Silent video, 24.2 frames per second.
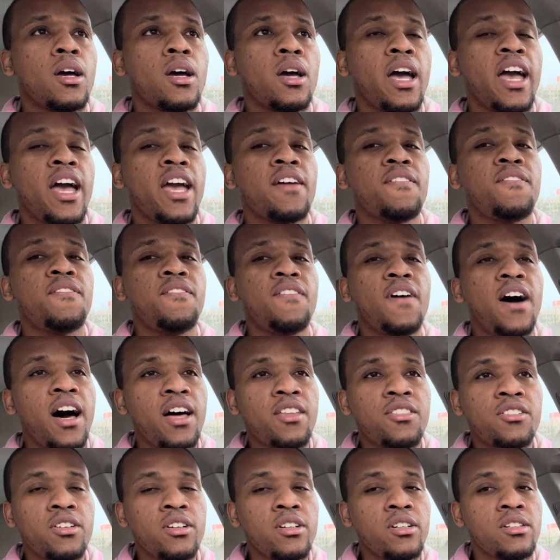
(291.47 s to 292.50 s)
a
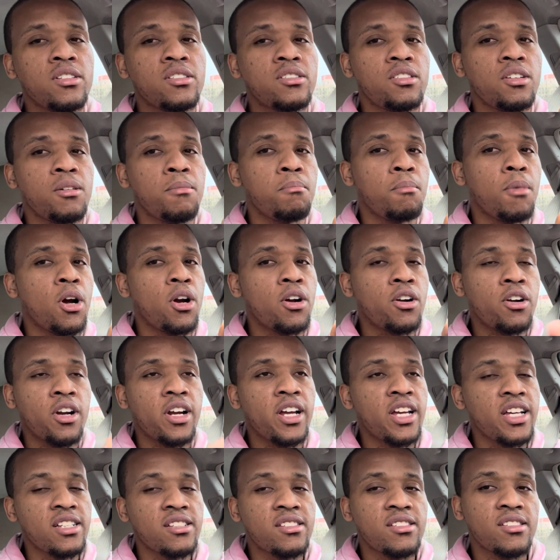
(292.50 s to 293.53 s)
father to murder his